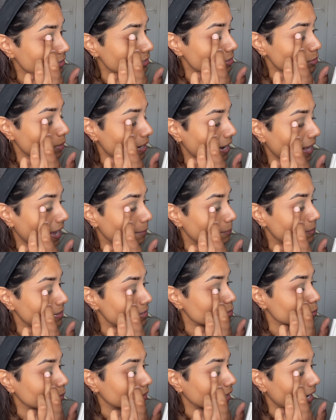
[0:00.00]
is what
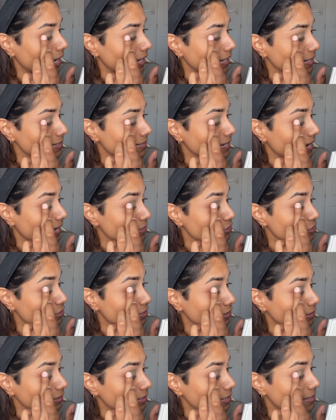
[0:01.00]
happens when I
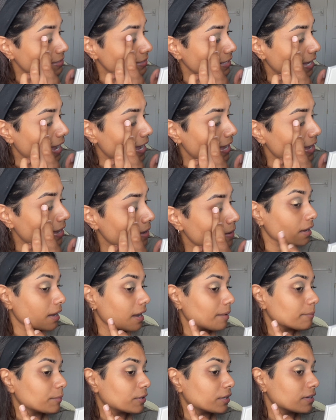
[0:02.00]
intentionally say
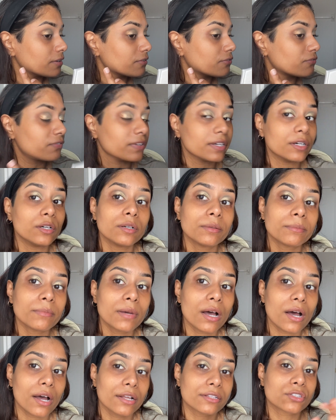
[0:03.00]
I'm gonna film
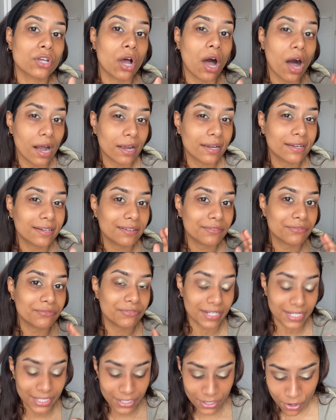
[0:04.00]
a talkative
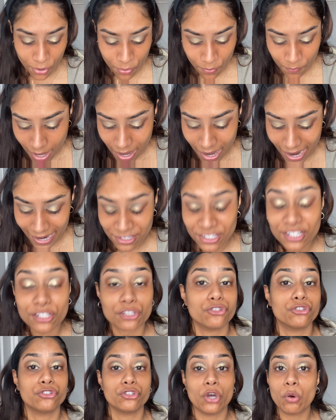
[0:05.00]
video. I
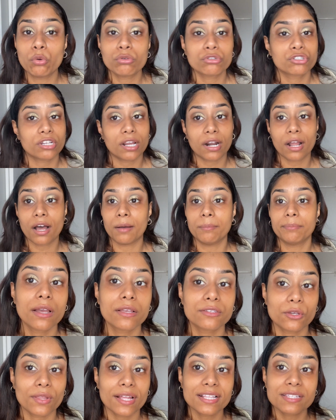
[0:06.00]
just don't shut up.
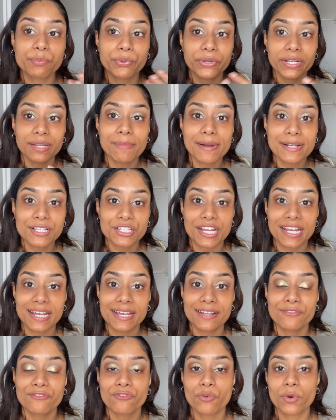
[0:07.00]
So that's pretty much
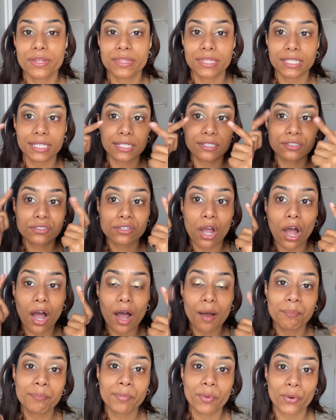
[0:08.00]
it for the
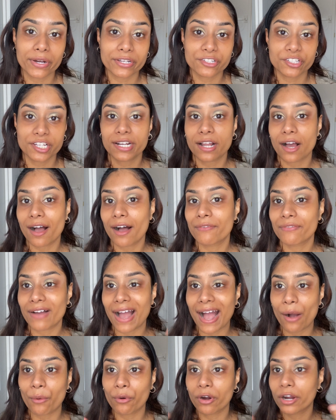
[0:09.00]
top portion of
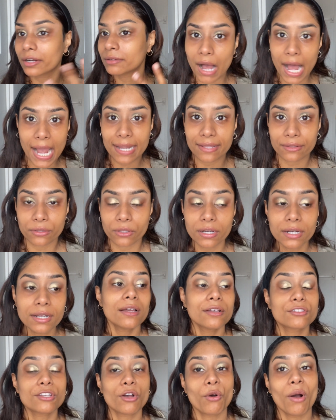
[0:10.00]
our eye look.
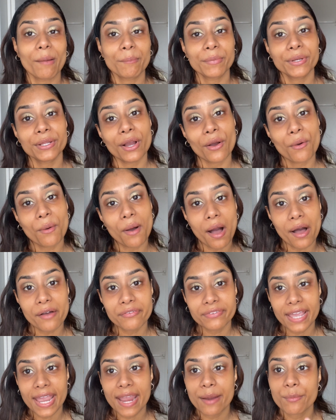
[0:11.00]
So I'm gonna go off
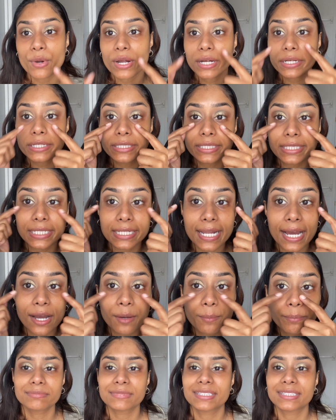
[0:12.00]
camera, clean up,